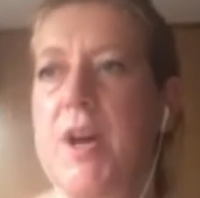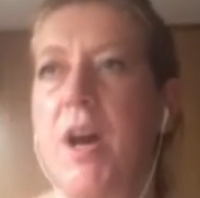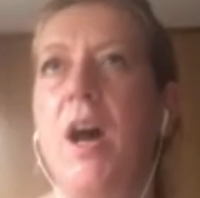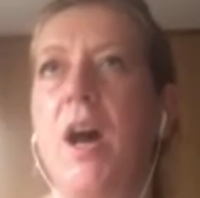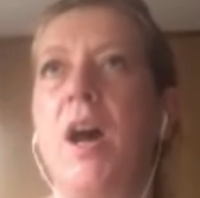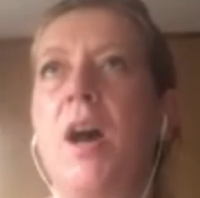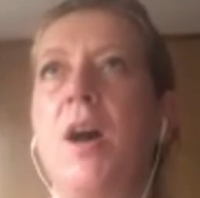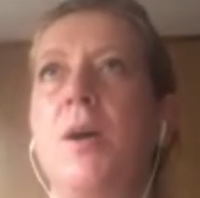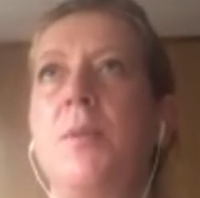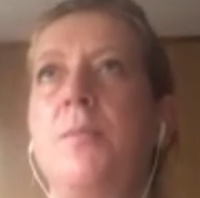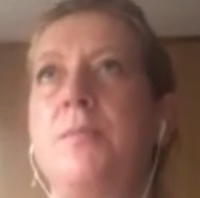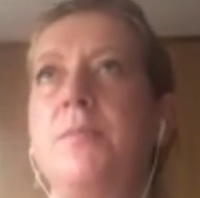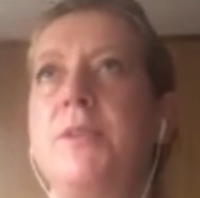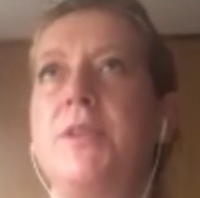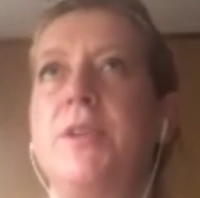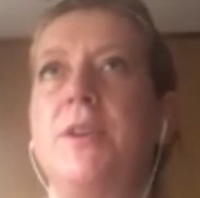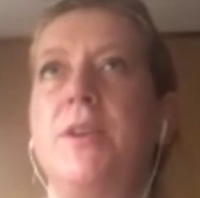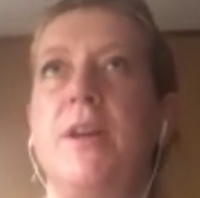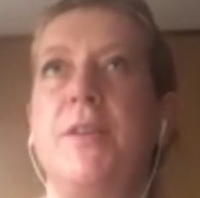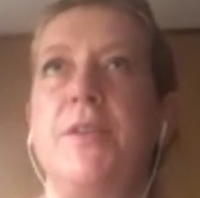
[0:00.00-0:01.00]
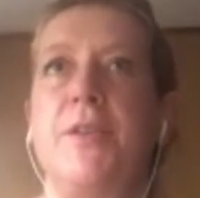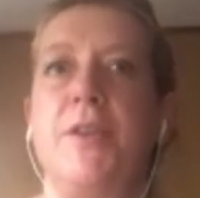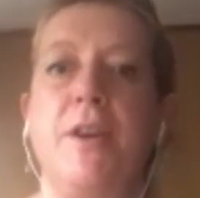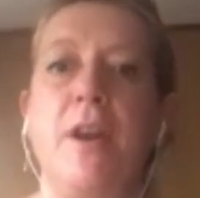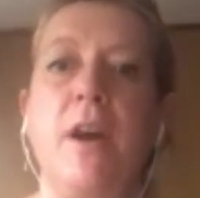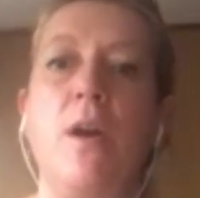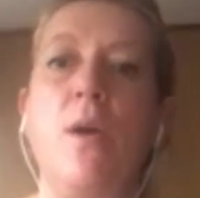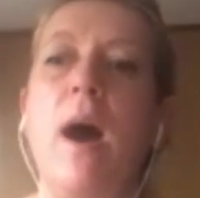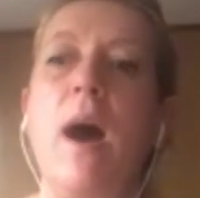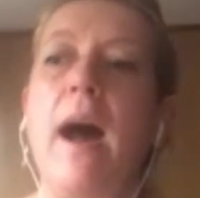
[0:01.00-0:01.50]
to learn the
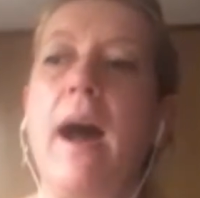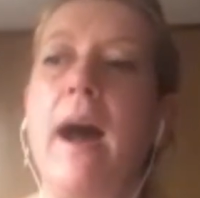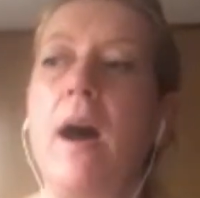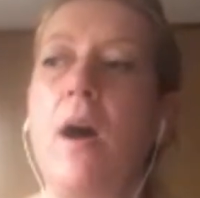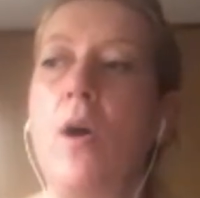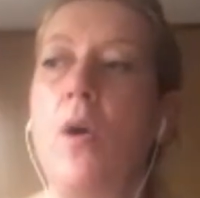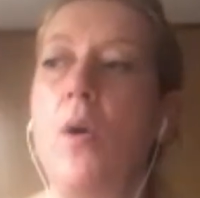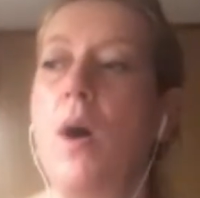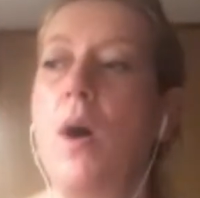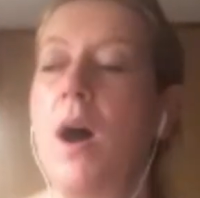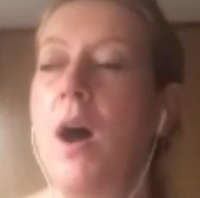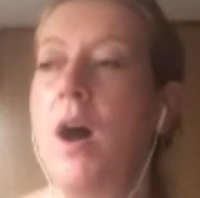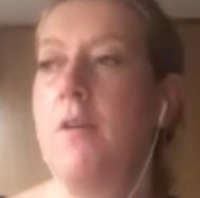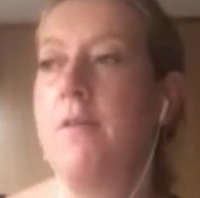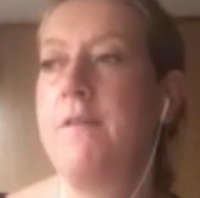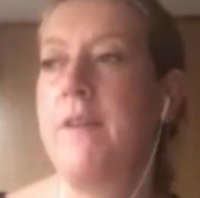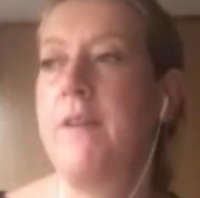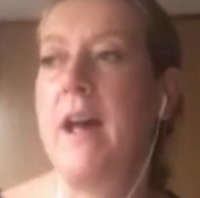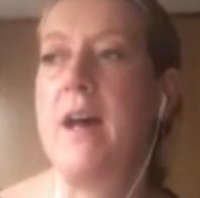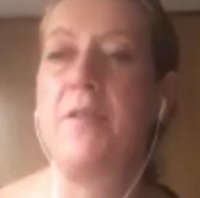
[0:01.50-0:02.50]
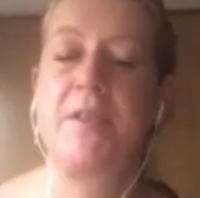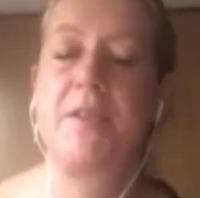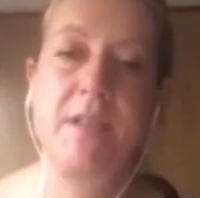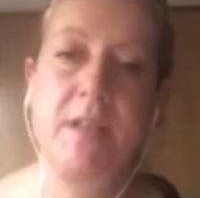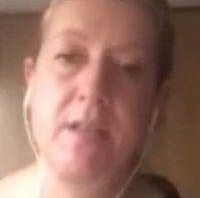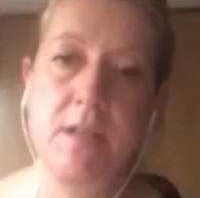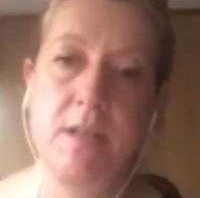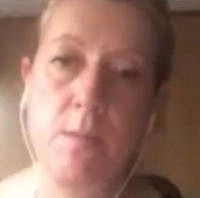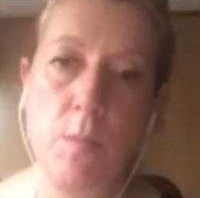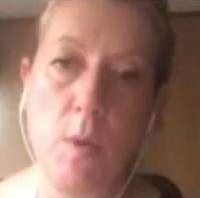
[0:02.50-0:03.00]
know-how of how the
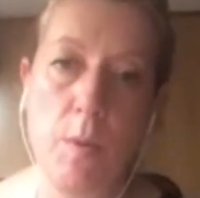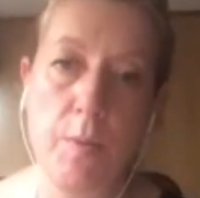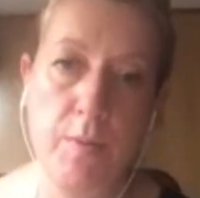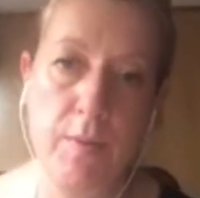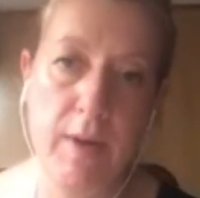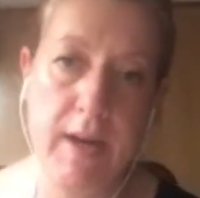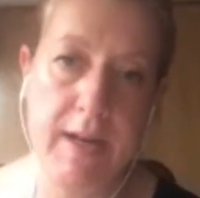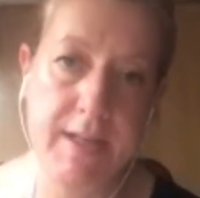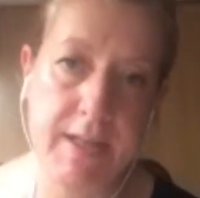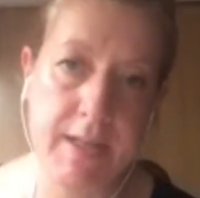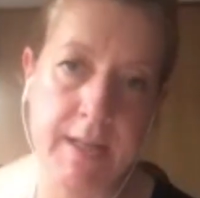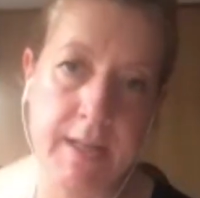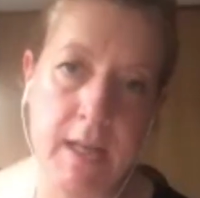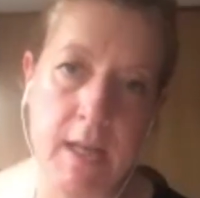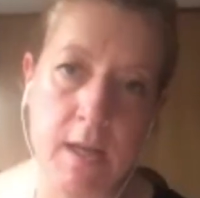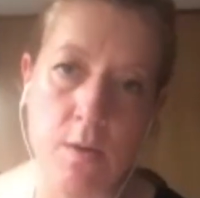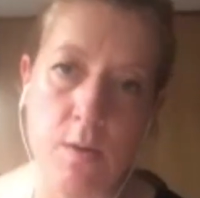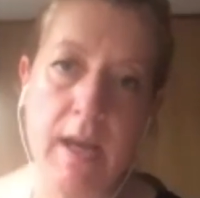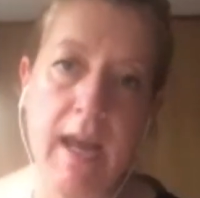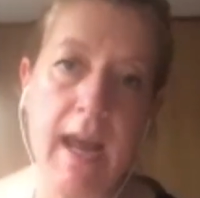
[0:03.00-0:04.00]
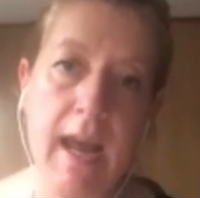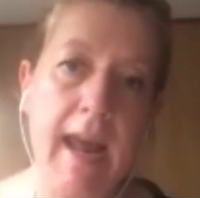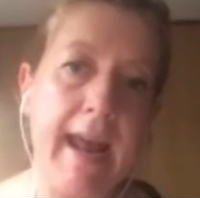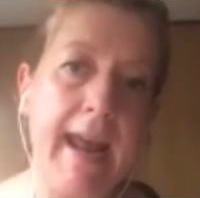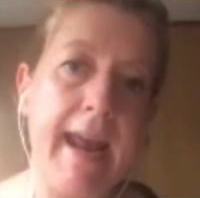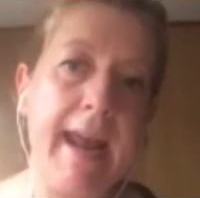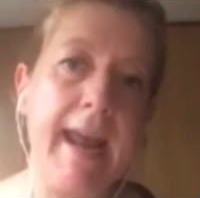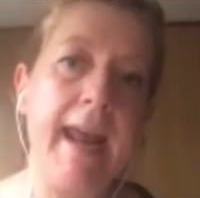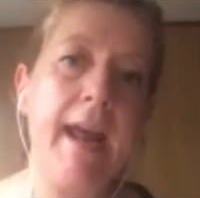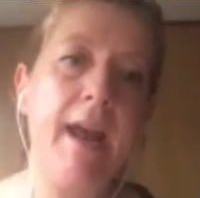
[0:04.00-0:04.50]
system operates in the
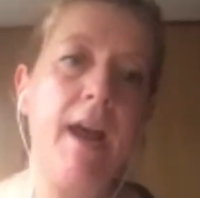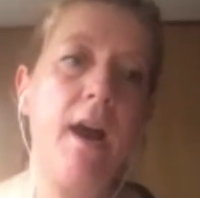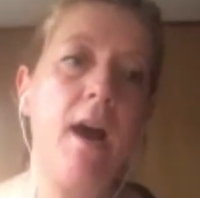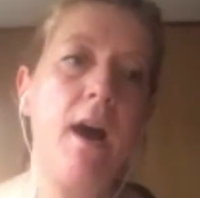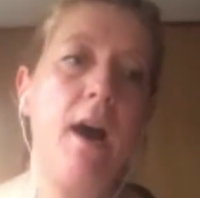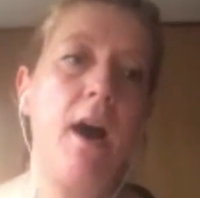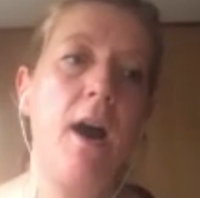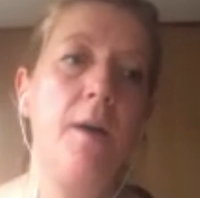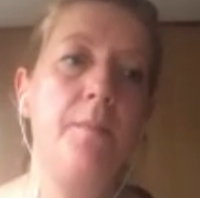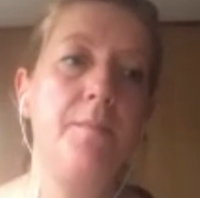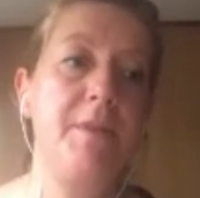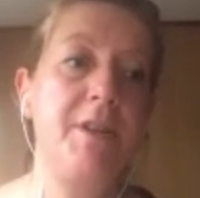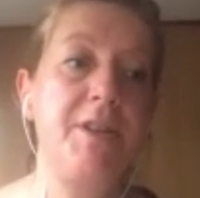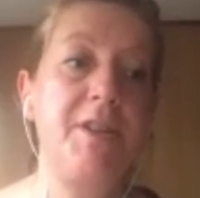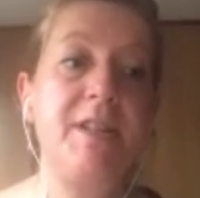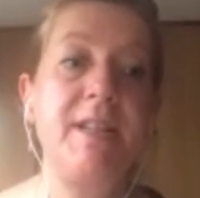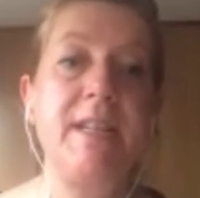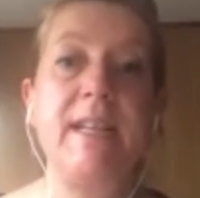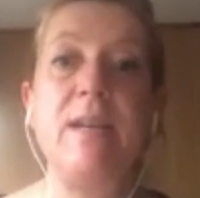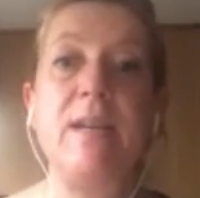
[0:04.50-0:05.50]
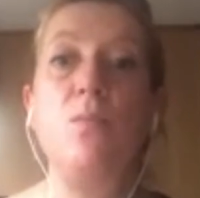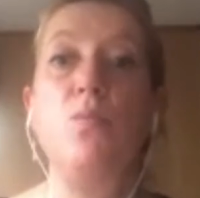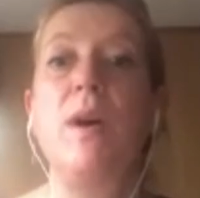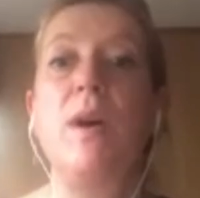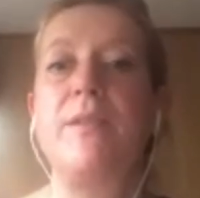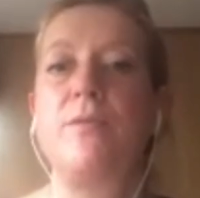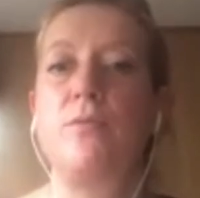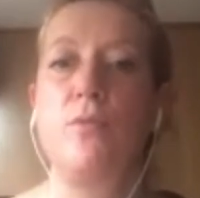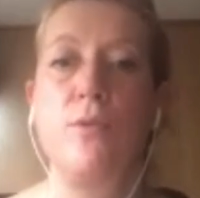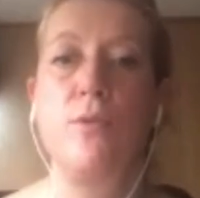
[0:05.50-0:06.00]
UK, to see
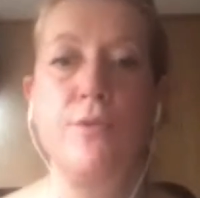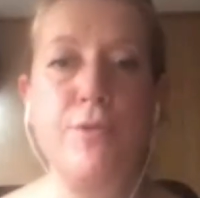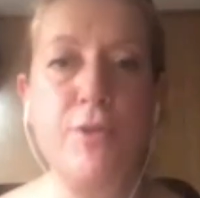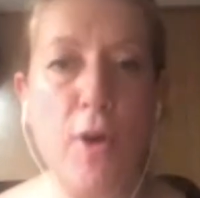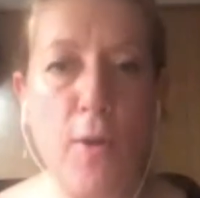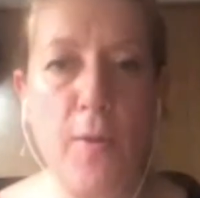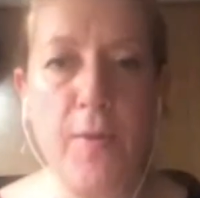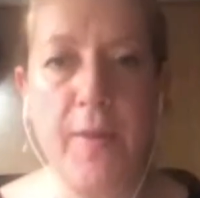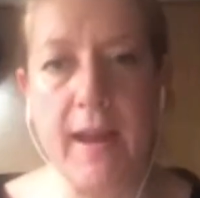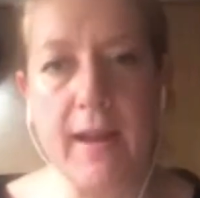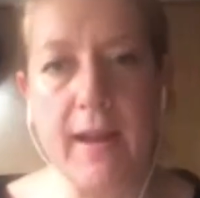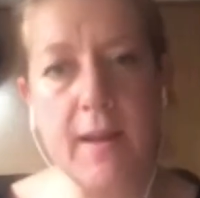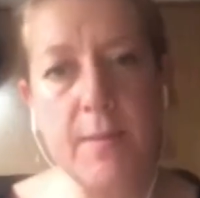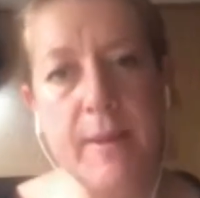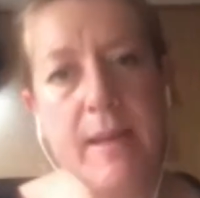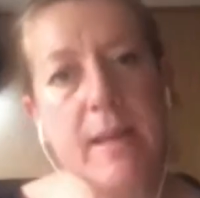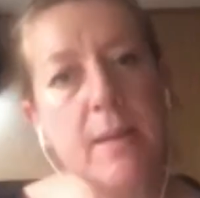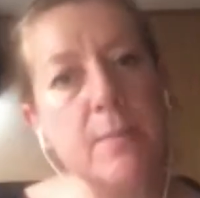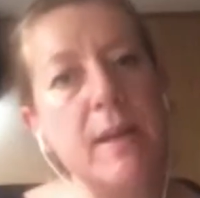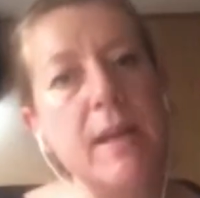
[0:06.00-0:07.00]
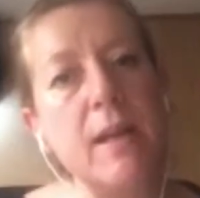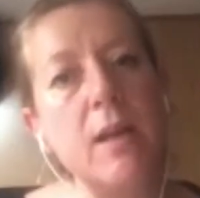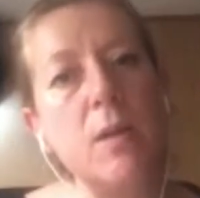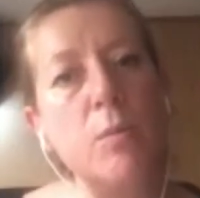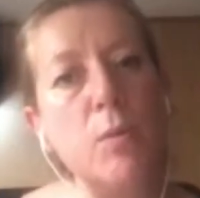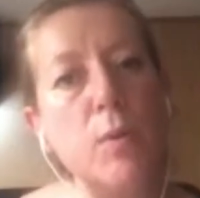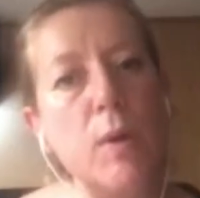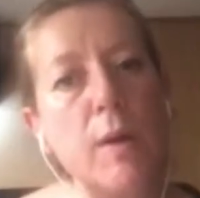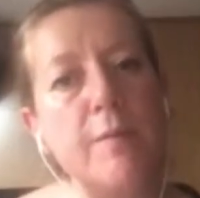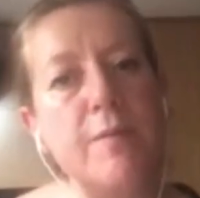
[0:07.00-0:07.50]
whether or not that can be
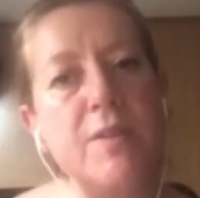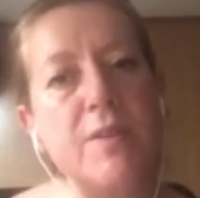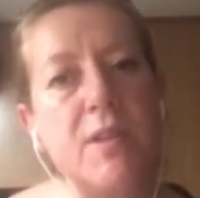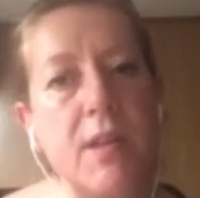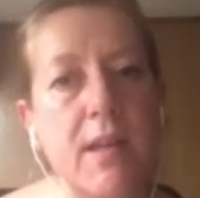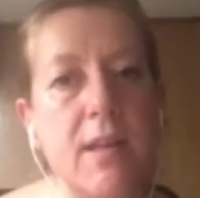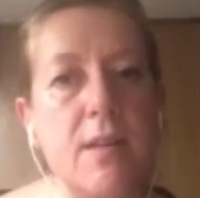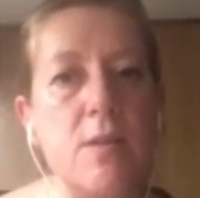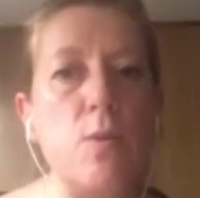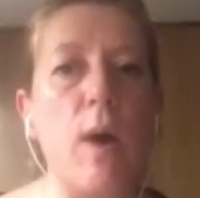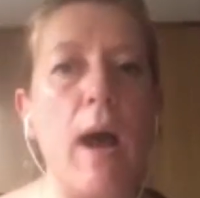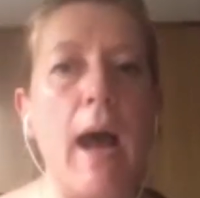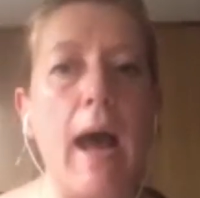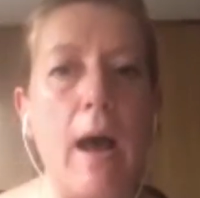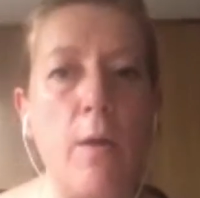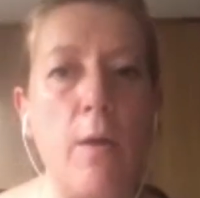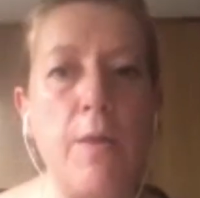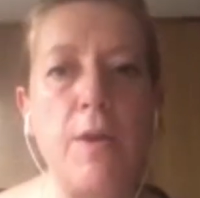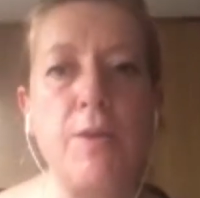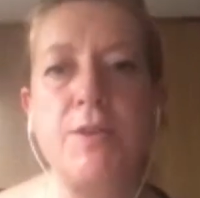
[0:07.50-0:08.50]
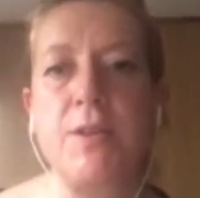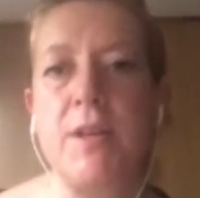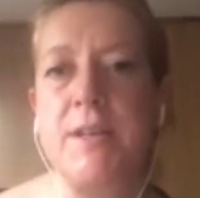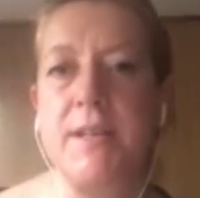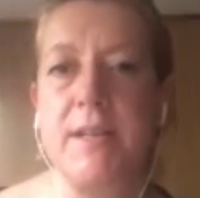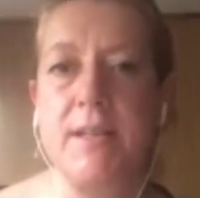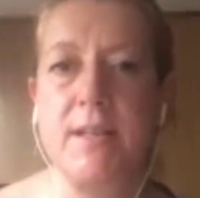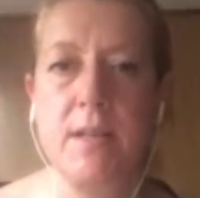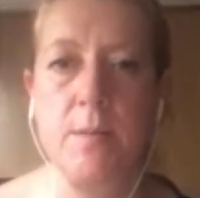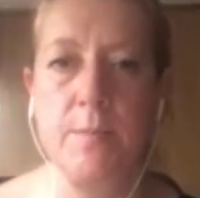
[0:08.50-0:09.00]
applicable overseas or how those
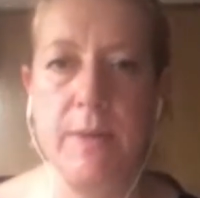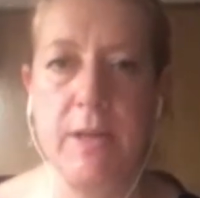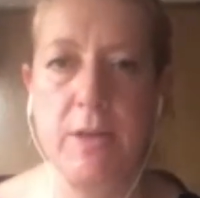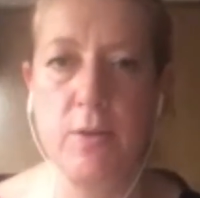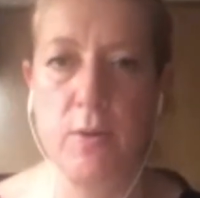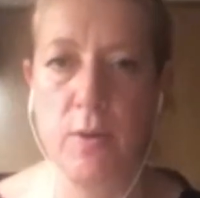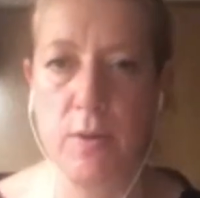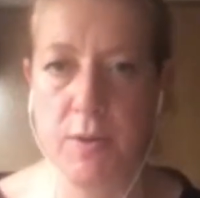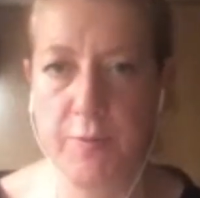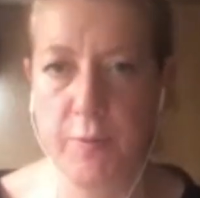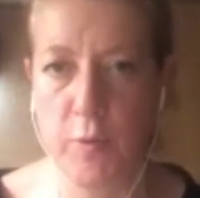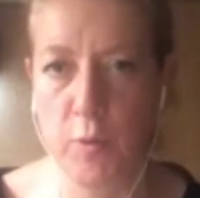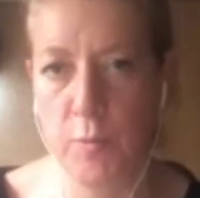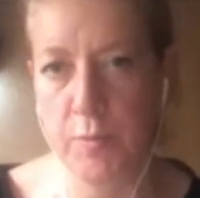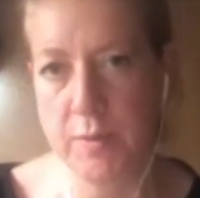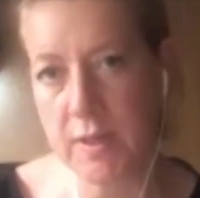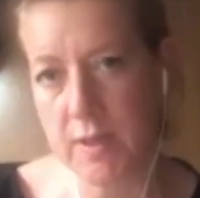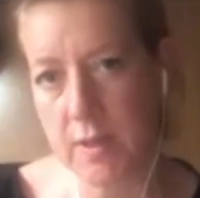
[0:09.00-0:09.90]
ideas can be transformed and